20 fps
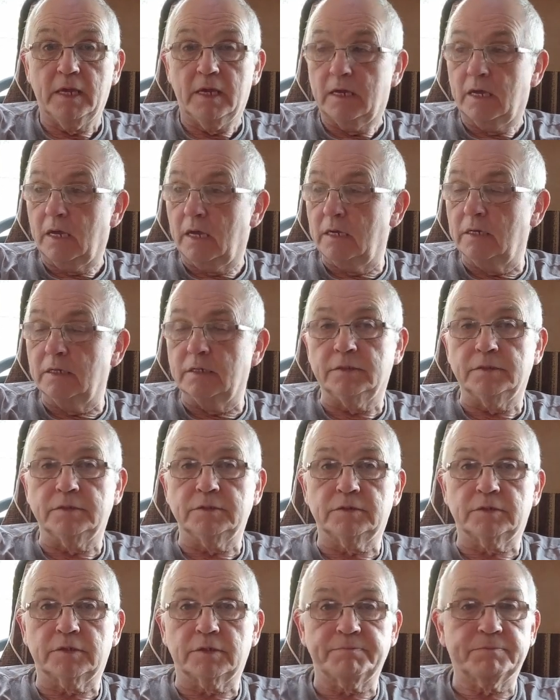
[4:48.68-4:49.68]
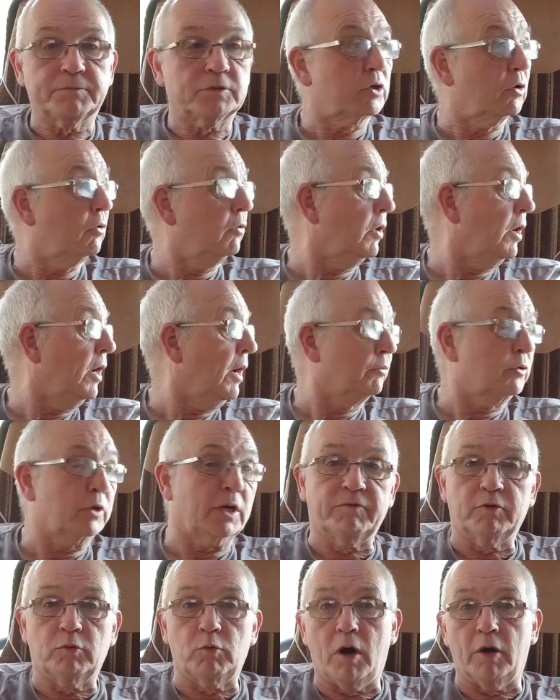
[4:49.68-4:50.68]
And so I'm going to
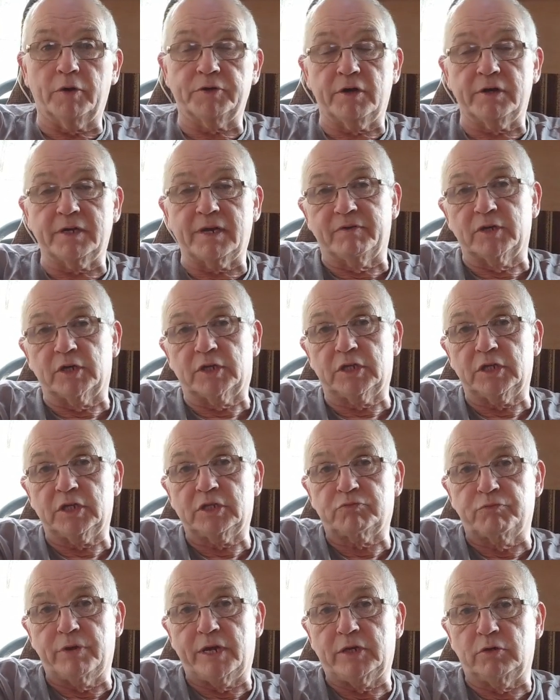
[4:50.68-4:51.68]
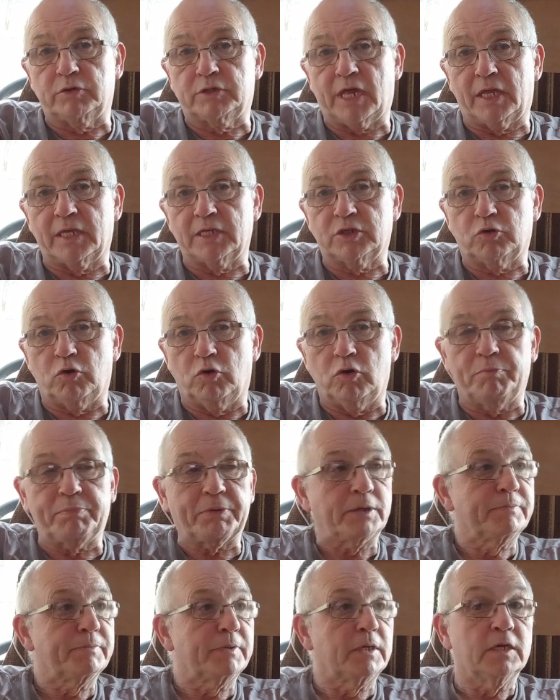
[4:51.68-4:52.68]
have a walk down, have a look at this radio telescope,
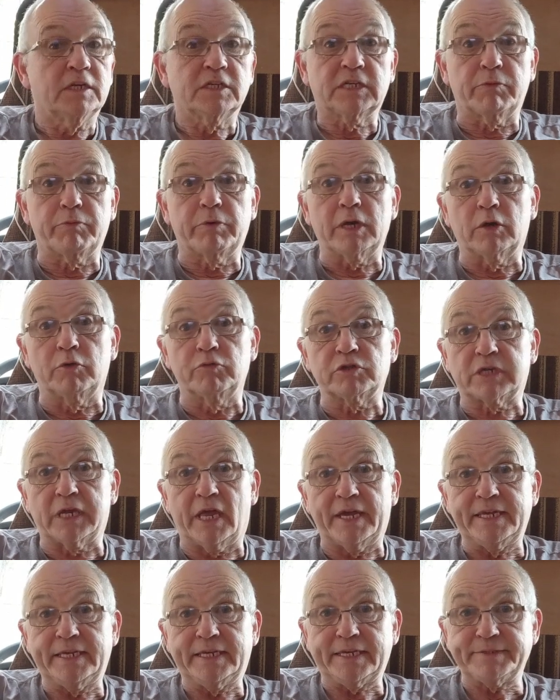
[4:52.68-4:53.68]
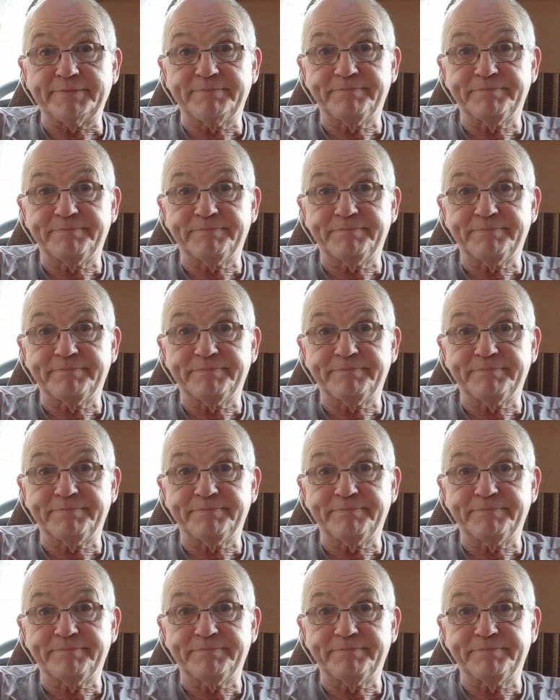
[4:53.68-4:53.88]
see what it looks like.